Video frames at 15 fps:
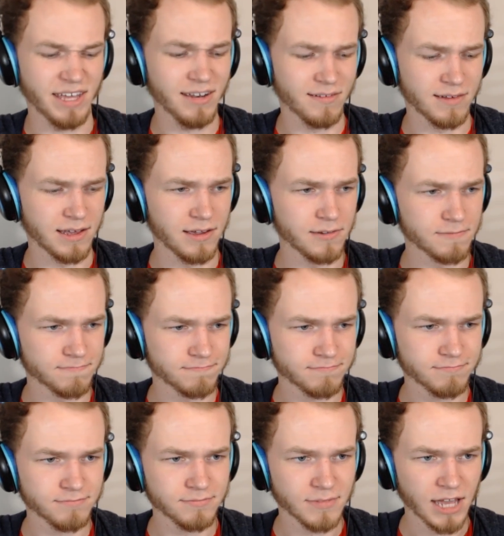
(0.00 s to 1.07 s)
I don't know.
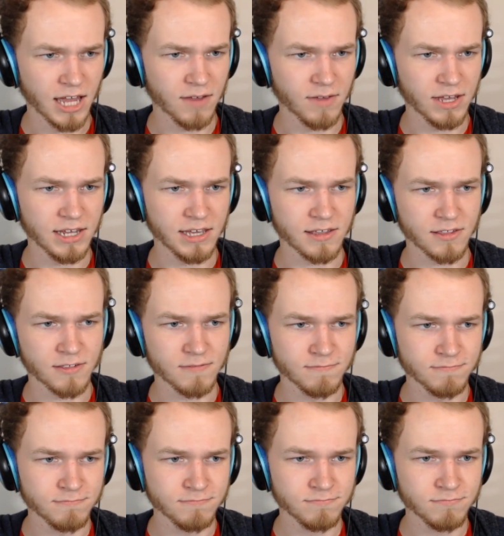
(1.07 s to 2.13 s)
Out of ideas.